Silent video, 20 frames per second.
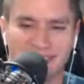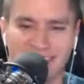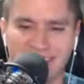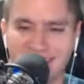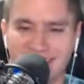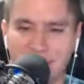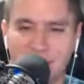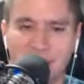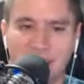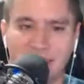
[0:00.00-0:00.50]
had
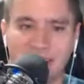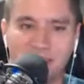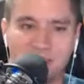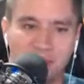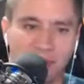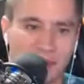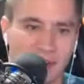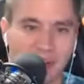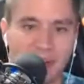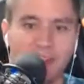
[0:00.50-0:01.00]
some big
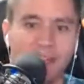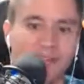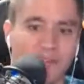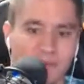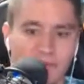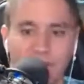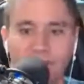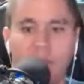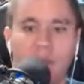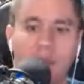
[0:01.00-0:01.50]
announcement like,
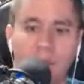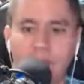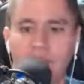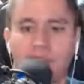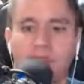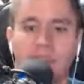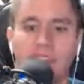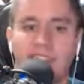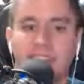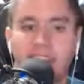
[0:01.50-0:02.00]
remember to
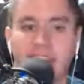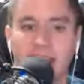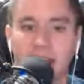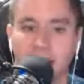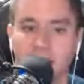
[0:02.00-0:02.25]
rescan every